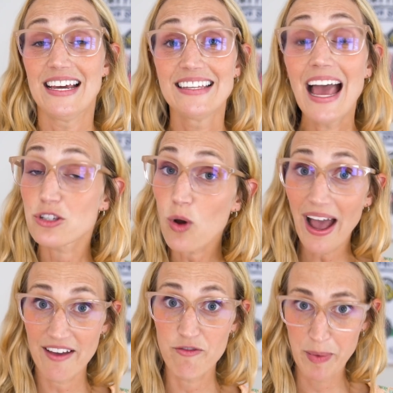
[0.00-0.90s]
Yeah, so
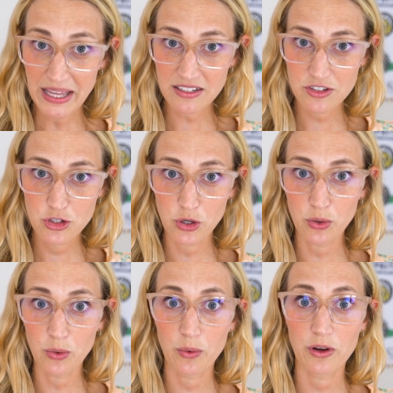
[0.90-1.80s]
I have been
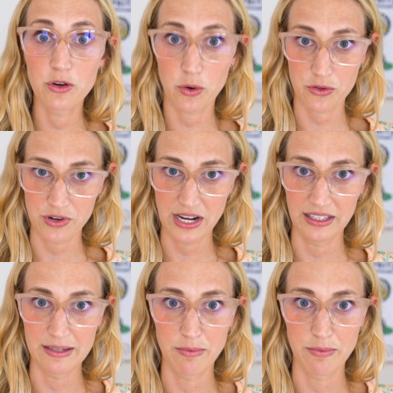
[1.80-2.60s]
to Northern Italy